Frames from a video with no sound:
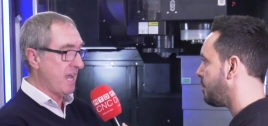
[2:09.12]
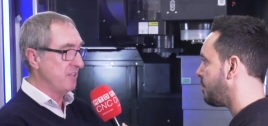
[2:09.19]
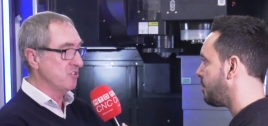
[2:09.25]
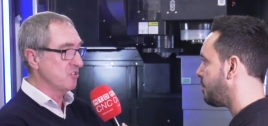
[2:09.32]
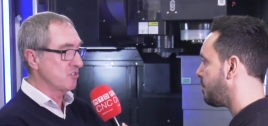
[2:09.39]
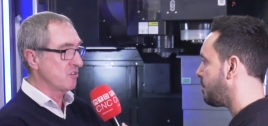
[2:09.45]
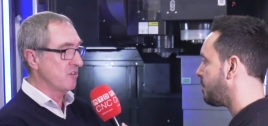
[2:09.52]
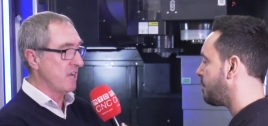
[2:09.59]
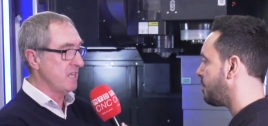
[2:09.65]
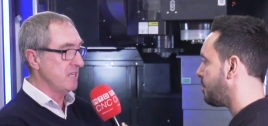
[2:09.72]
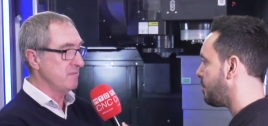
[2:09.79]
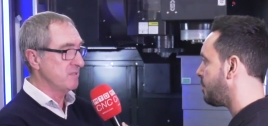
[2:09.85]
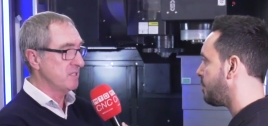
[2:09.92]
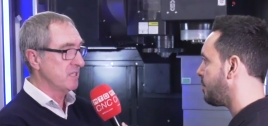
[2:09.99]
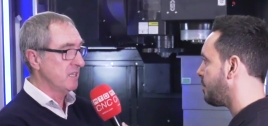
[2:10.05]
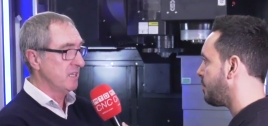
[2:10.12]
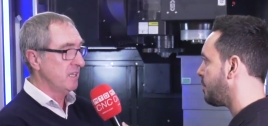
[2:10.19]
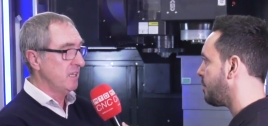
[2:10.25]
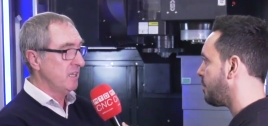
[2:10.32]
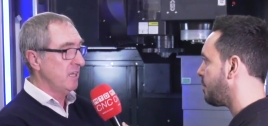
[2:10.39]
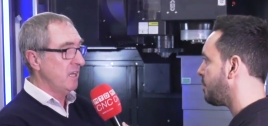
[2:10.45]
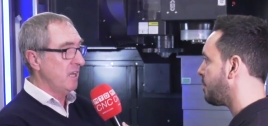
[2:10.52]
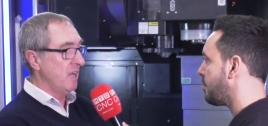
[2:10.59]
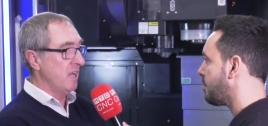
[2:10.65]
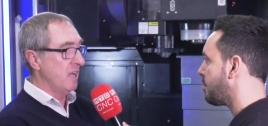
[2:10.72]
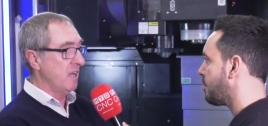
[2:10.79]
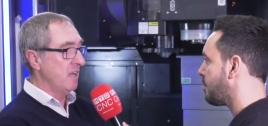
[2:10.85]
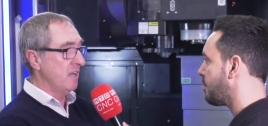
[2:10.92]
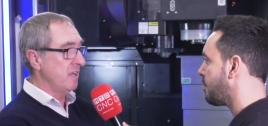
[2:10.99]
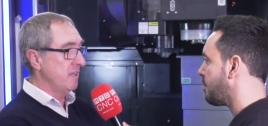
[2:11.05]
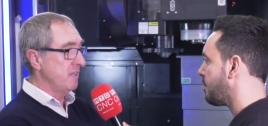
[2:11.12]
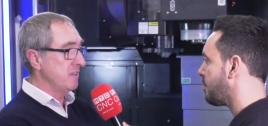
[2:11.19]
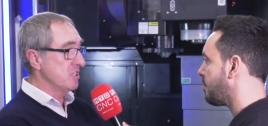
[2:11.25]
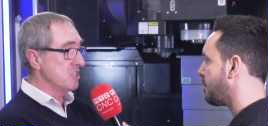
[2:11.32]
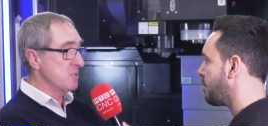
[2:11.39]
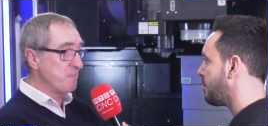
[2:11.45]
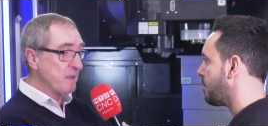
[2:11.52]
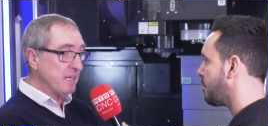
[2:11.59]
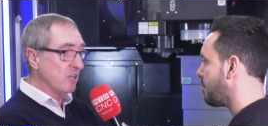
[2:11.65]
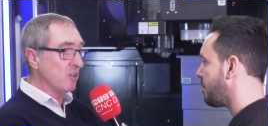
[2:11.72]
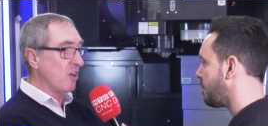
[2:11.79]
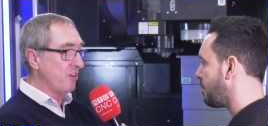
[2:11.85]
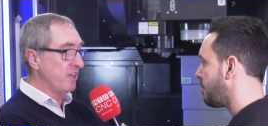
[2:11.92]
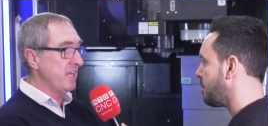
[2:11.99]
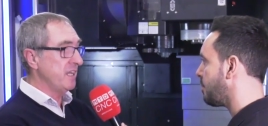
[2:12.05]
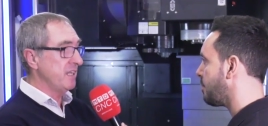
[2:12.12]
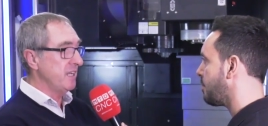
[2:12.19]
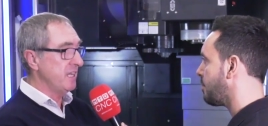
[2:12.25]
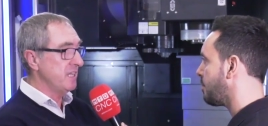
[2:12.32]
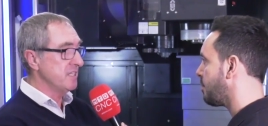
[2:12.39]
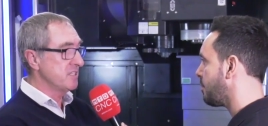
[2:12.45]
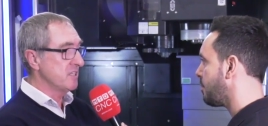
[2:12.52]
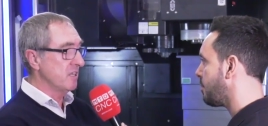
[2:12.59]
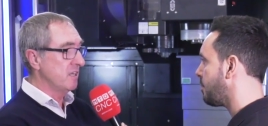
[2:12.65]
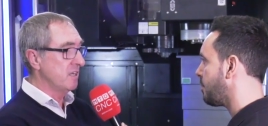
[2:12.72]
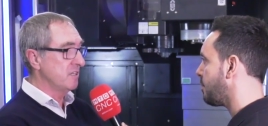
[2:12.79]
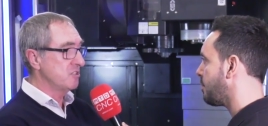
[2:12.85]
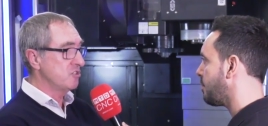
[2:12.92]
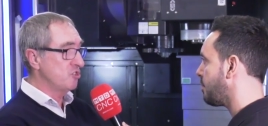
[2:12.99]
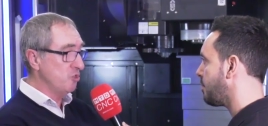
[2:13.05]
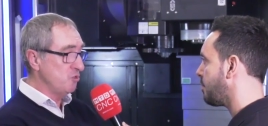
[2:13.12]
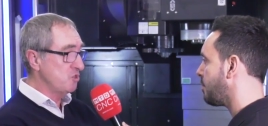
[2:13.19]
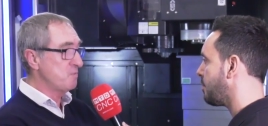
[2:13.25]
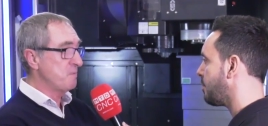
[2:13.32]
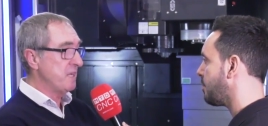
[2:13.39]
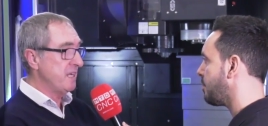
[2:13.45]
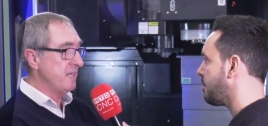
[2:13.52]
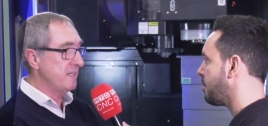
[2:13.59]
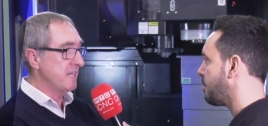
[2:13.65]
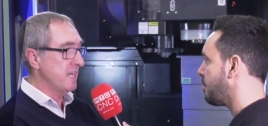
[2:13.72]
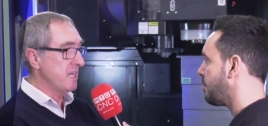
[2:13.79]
Speaker 1: hand scraped. Uh, the spindle on it is a two-speed